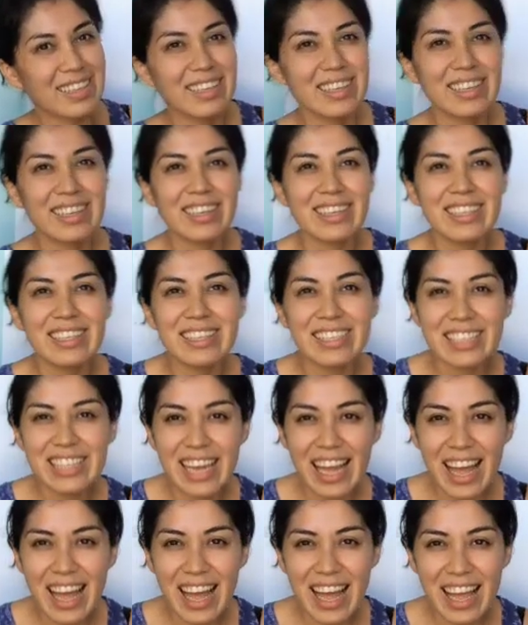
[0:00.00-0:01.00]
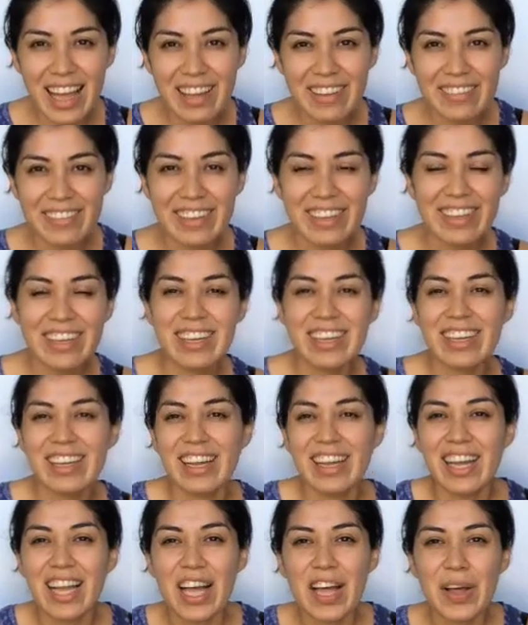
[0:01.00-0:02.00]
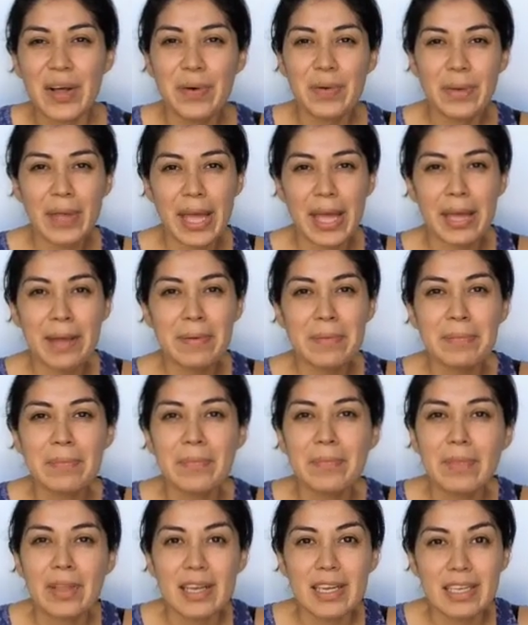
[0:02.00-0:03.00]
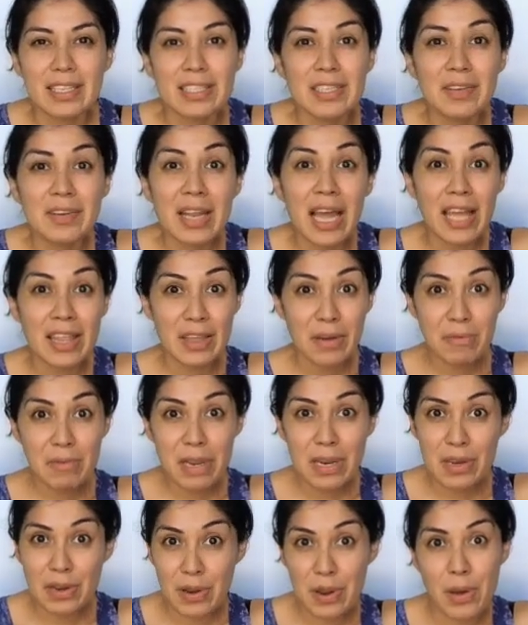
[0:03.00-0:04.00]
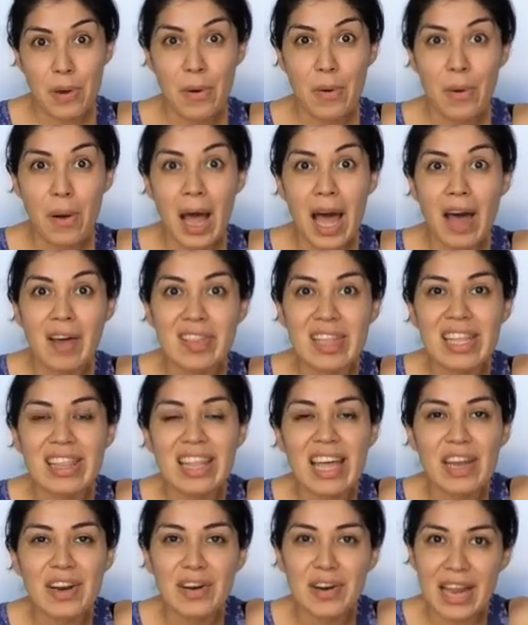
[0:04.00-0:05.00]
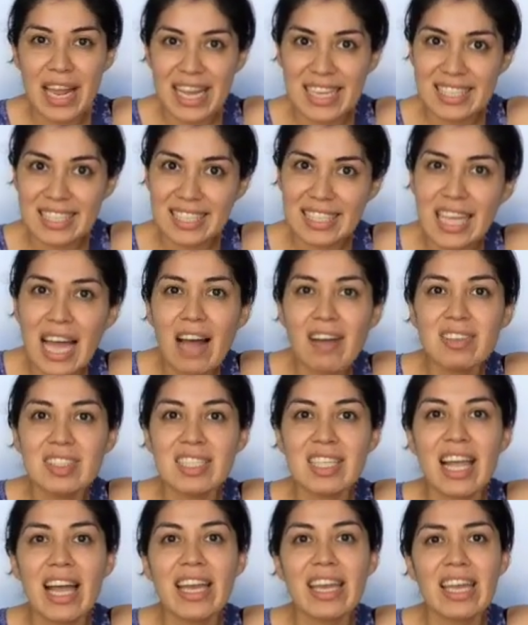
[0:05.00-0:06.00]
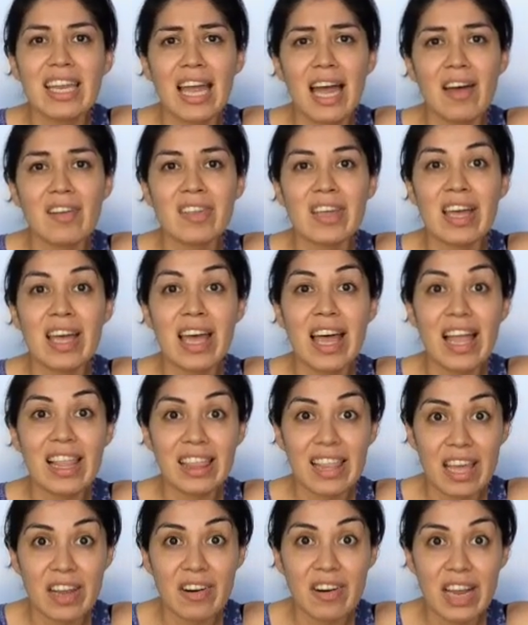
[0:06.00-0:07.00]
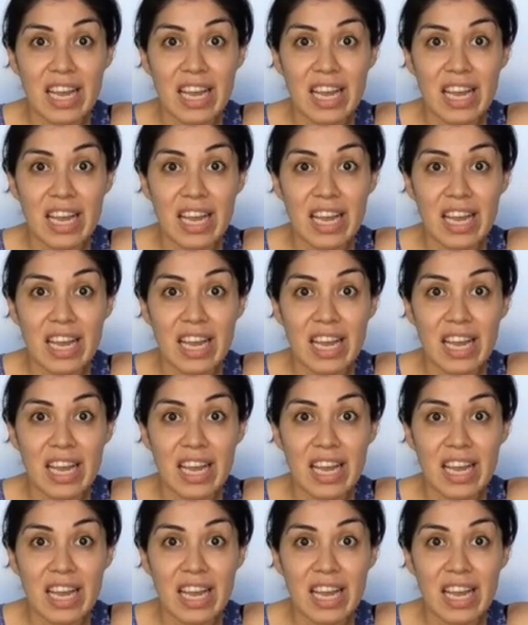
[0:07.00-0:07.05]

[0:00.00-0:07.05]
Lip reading: Good job. Okay, So now that we know how the letter S sounds like and how the letter